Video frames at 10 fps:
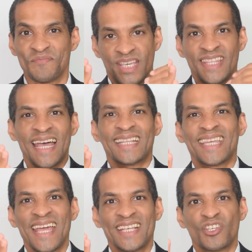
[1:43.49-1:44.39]
In that
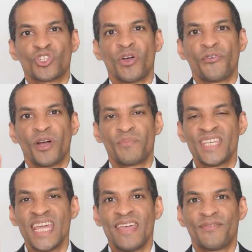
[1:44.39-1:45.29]
case, your software
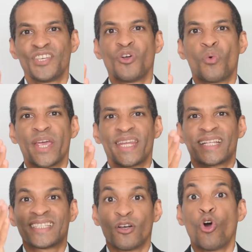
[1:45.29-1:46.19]
behaves in a way that
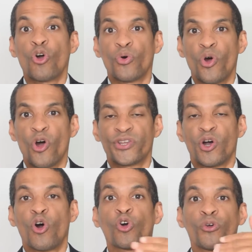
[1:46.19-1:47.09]
is awkward
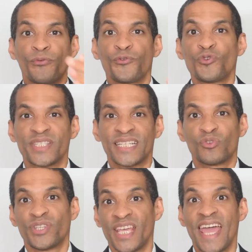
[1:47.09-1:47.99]
or confusing to
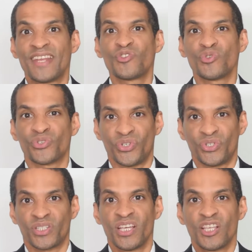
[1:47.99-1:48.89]
the end users.